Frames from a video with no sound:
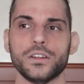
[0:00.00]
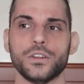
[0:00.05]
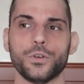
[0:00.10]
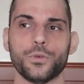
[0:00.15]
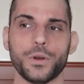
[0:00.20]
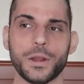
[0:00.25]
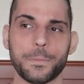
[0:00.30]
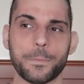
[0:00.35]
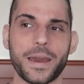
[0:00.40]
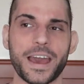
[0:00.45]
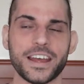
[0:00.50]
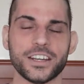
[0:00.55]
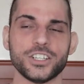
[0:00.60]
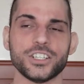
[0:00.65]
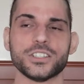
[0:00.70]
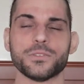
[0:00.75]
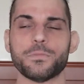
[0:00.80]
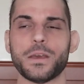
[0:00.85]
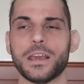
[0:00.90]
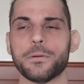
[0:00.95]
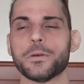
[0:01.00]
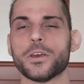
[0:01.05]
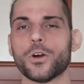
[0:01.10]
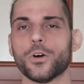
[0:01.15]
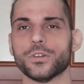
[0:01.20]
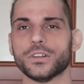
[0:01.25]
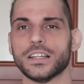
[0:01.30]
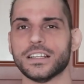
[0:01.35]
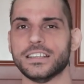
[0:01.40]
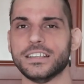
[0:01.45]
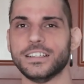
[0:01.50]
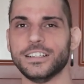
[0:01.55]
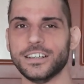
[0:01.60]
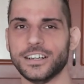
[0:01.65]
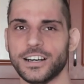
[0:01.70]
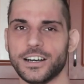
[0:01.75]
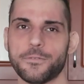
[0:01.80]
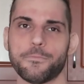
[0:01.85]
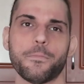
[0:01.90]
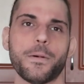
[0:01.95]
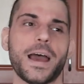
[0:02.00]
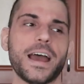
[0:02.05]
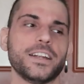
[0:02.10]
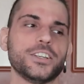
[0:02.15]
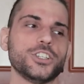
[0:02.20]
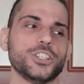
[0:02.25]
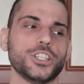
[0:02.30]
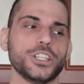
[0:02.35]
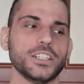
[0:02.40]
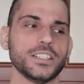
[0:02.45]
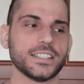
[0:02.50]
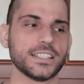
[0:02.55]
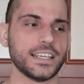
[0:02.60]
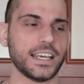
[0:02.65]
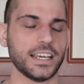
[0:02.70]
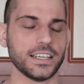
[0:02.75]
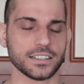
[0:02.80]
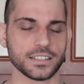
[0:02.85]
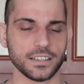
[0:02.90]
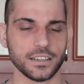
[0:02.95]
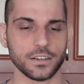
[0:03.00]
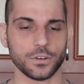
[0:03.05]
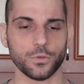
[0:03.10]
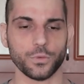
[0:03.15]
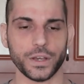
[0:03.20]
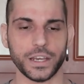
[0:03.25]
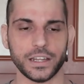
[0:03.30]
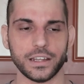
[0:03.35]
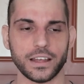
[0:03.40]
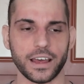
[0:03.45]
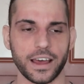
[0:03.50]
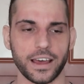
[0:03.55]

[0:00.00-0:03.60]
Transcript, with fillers: three matches, maybe on the third match Shinsuke is gonna win.